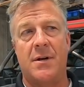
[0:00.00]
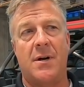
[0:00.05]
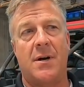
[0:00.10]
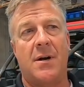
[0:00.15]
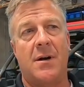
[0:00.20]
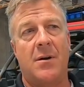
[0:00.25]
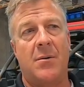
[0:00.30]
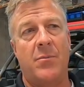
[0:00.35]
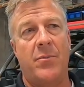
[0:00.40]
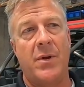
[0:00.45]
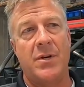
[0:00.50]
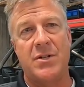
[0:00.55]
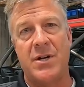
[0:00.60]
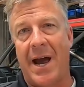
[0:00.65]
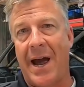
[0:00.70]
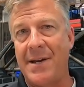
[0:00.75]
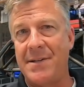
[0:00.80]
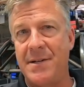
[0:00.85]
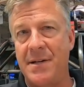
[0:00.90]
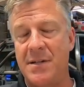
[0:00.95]
Um, the
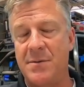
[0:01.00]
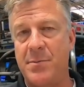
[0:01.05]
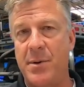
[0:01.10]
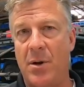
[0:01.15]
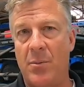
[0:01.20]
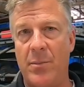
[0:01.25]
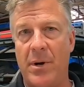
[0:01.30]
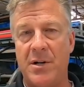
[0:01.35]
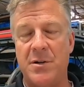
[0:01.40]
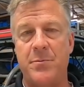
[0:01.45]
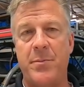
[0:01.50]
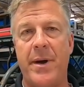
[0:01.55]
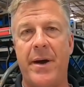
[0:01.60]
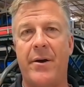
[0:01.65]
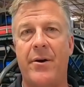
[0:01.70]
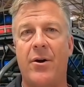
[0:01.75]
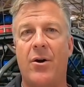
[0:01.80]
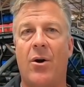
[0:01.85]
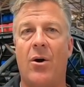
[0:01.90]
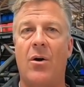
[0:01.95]
chassis is built much better.